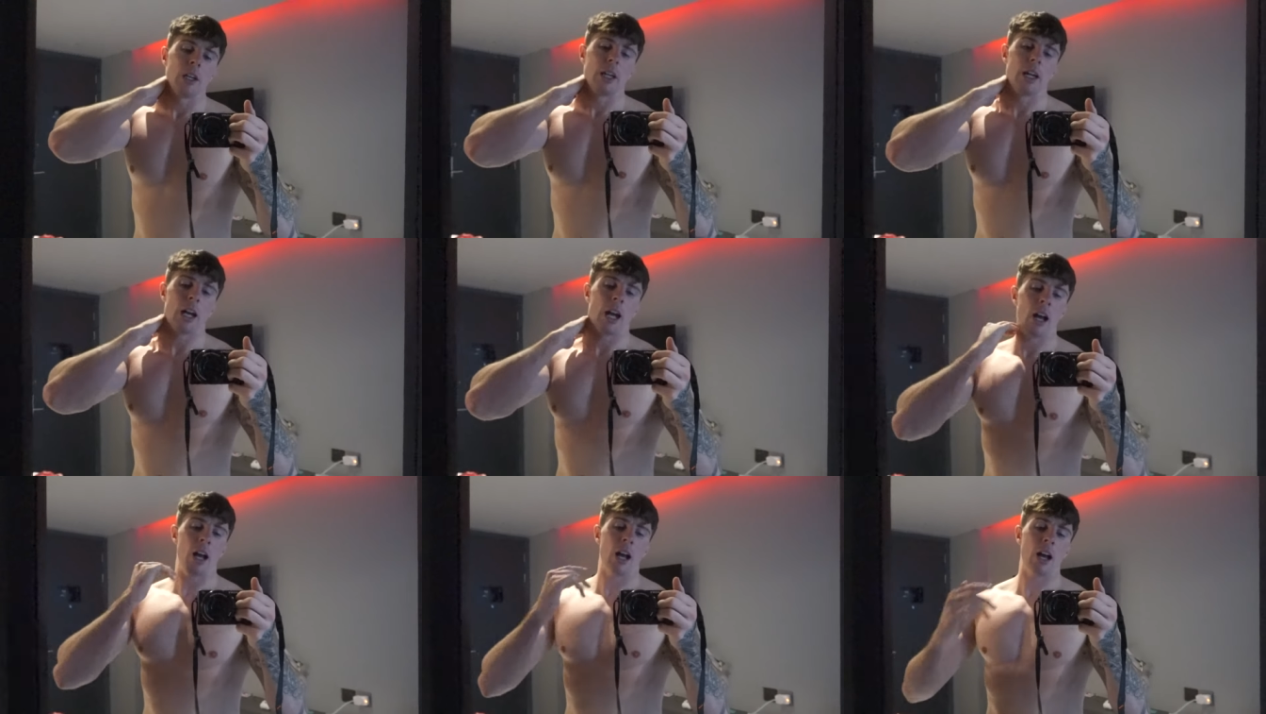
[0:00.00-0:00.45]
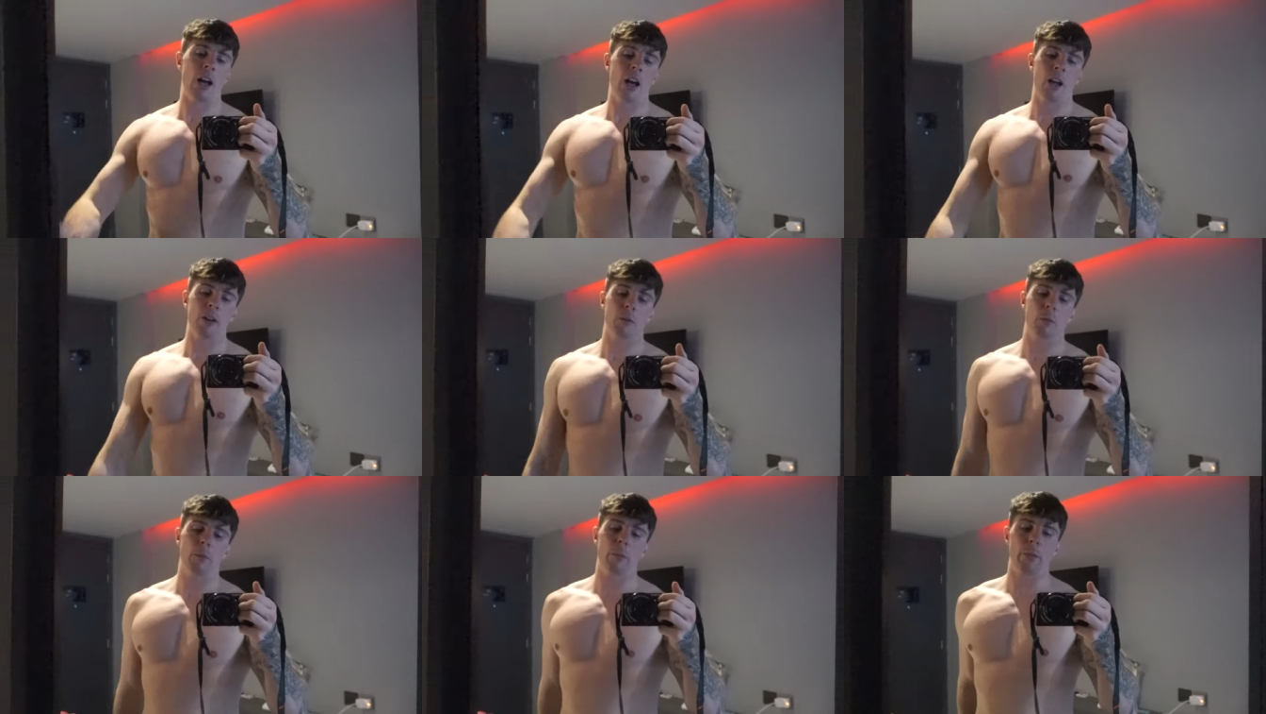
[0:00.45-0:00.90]

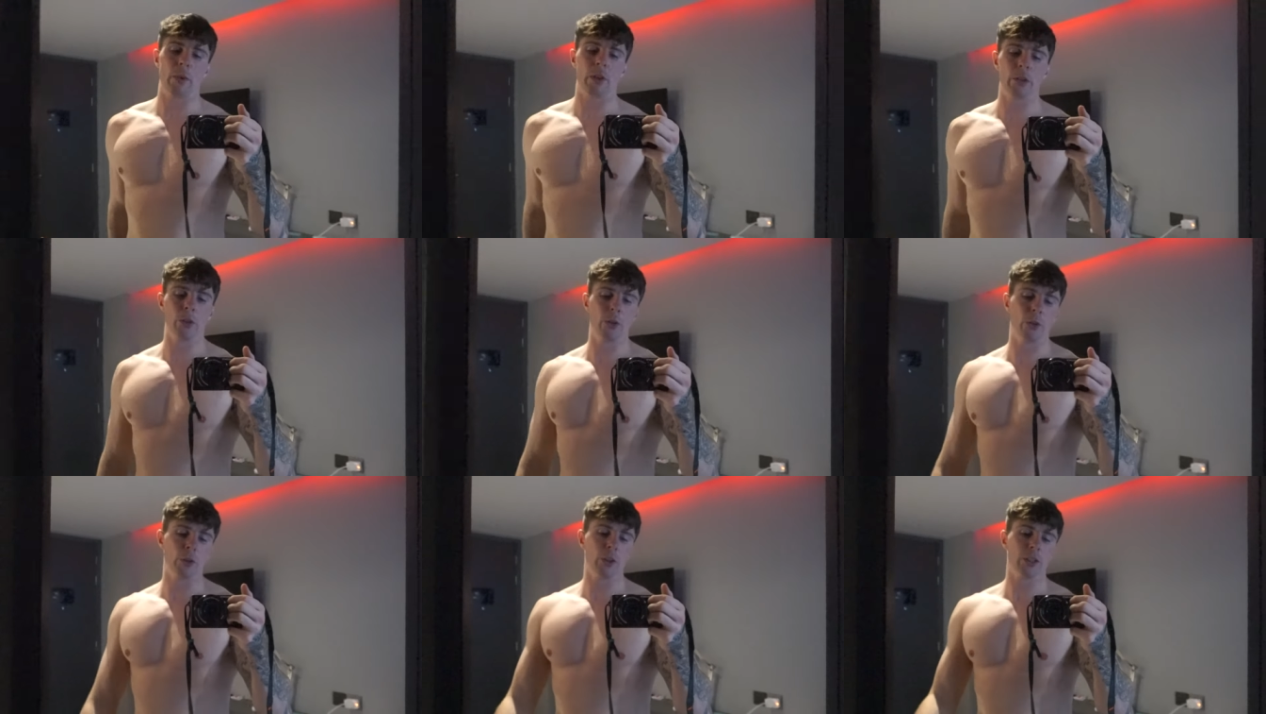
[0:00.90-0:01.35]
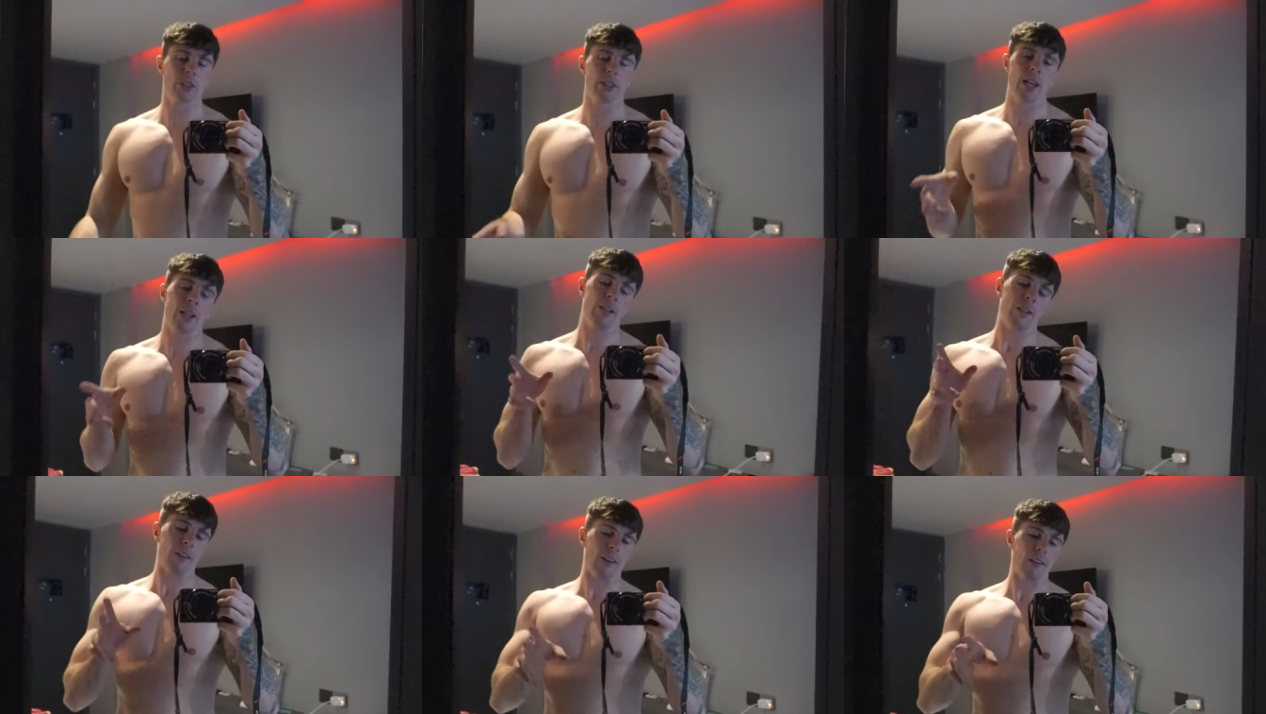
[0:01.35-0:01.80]
and now it's
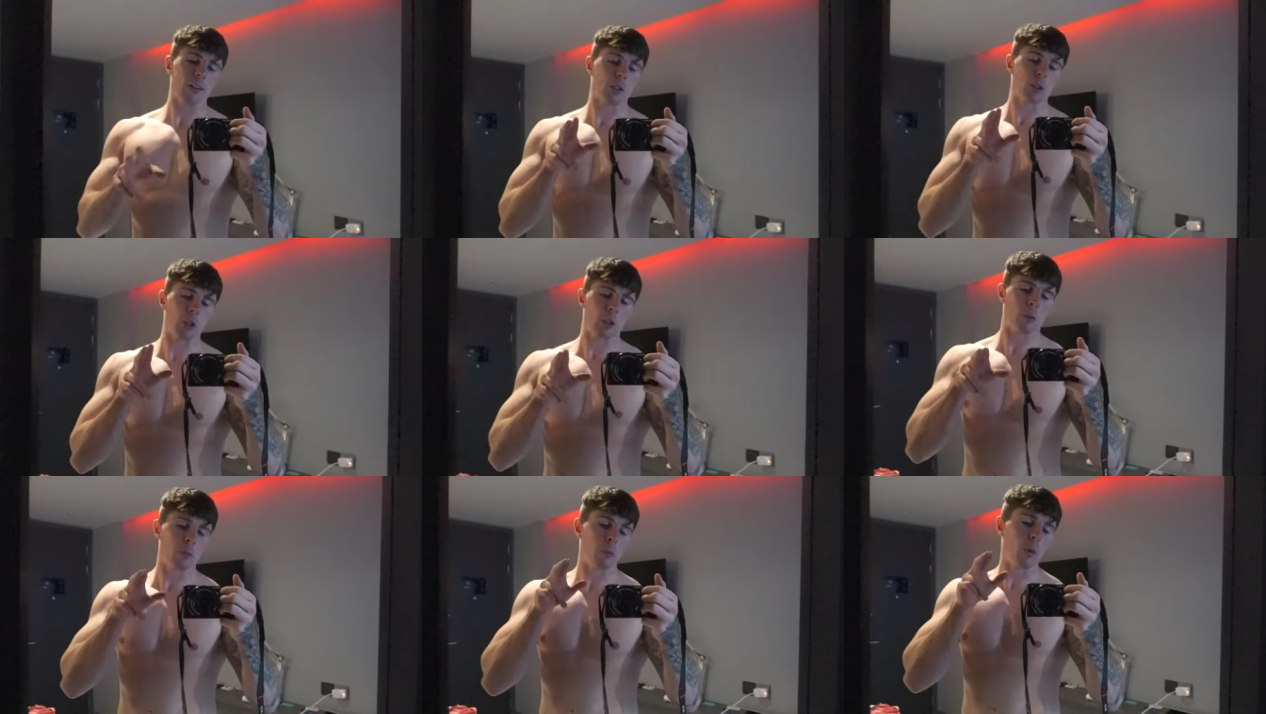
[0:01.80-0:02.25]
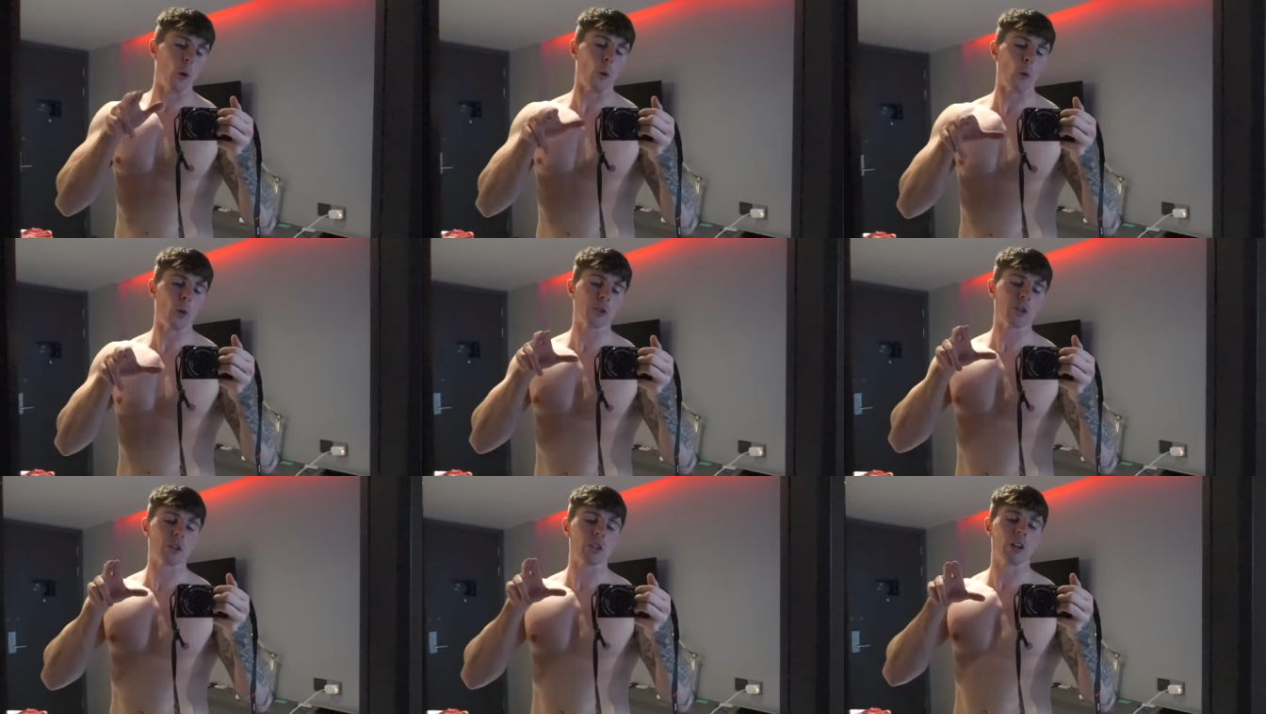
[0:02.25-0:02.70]
time to get some
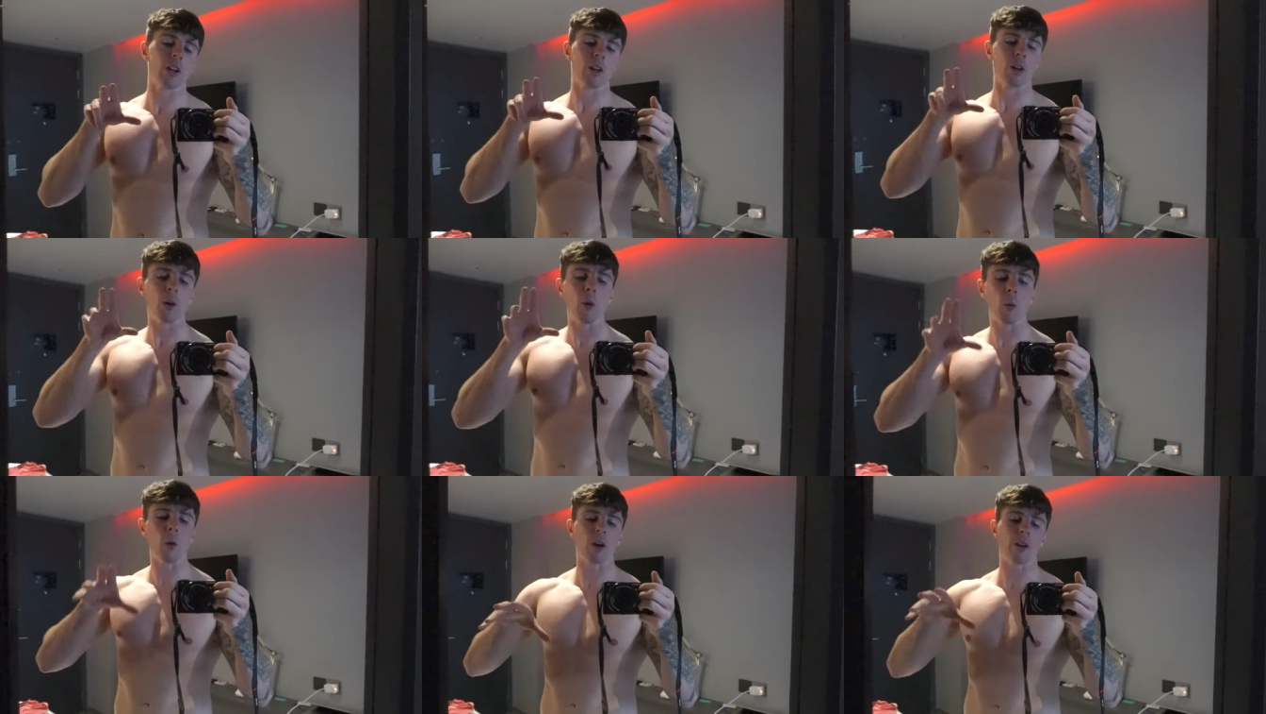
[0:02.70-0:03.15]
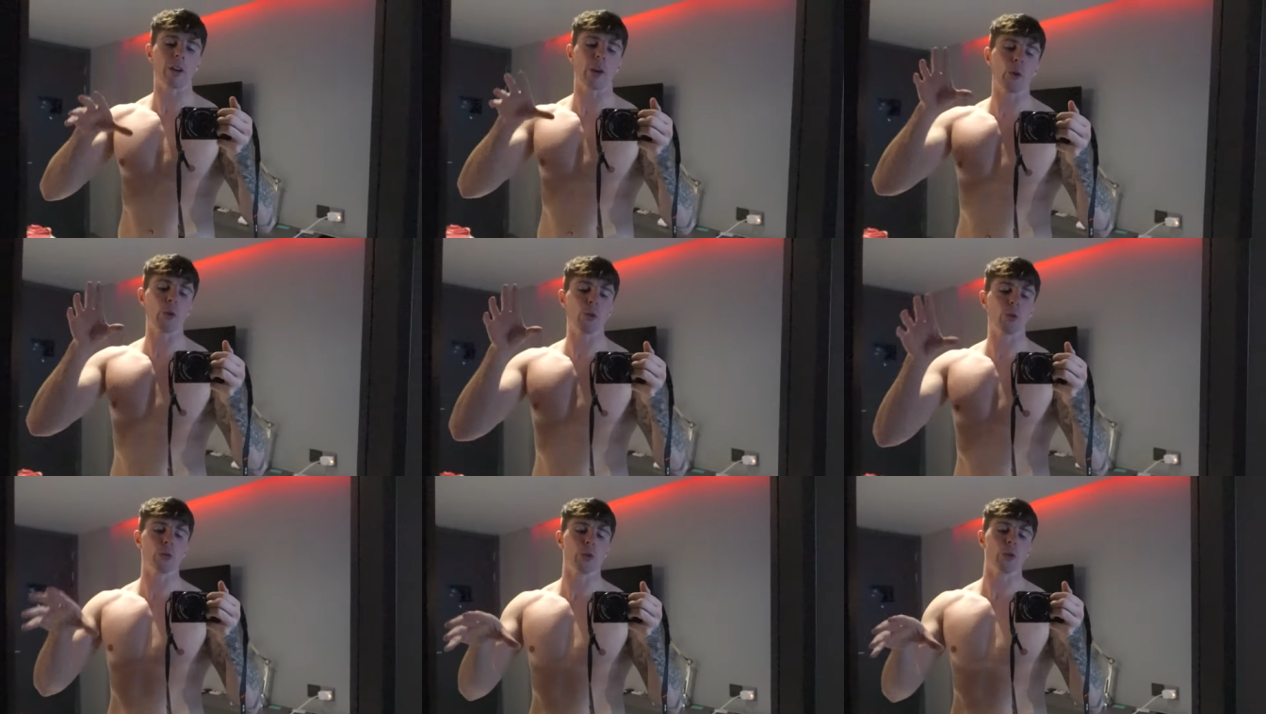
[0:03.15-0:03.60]

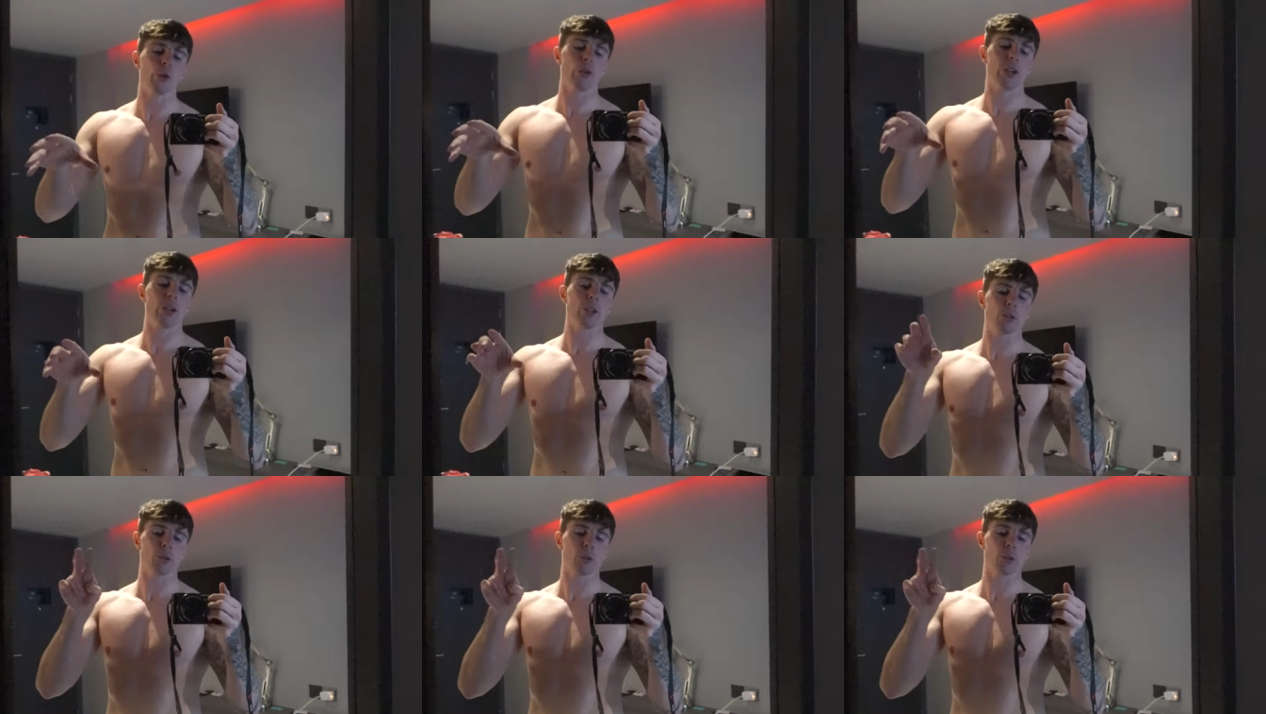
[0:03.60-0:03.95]
post-workout food, right?